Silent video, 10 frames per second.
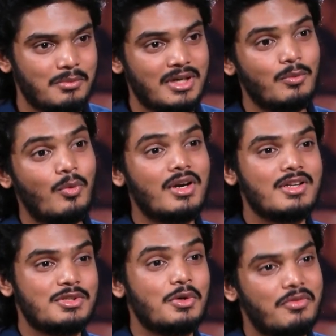But what
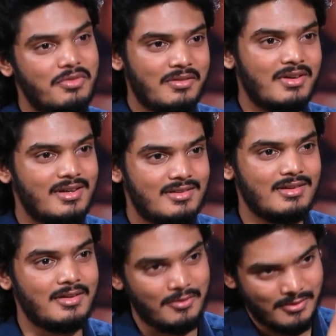is your favorite
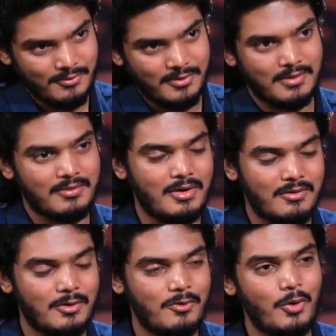
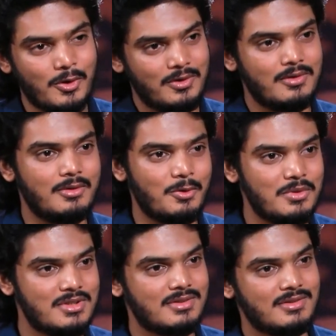of all your roles?